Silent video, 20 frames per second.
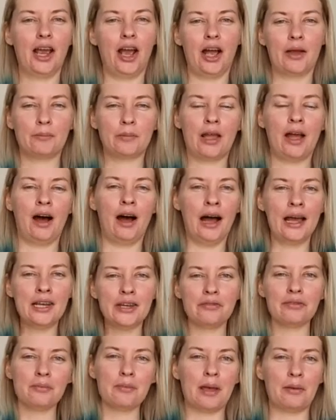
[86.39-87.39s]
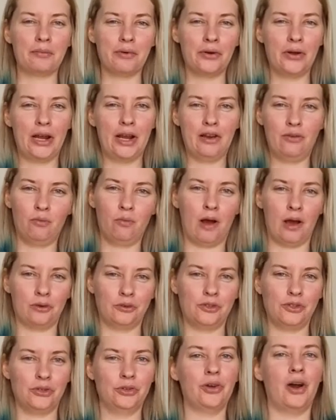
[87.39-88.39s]
I'm kind of remembering one or
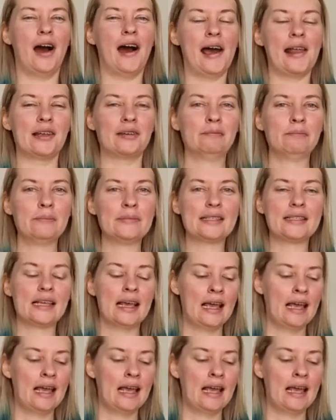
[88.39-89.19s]
two items.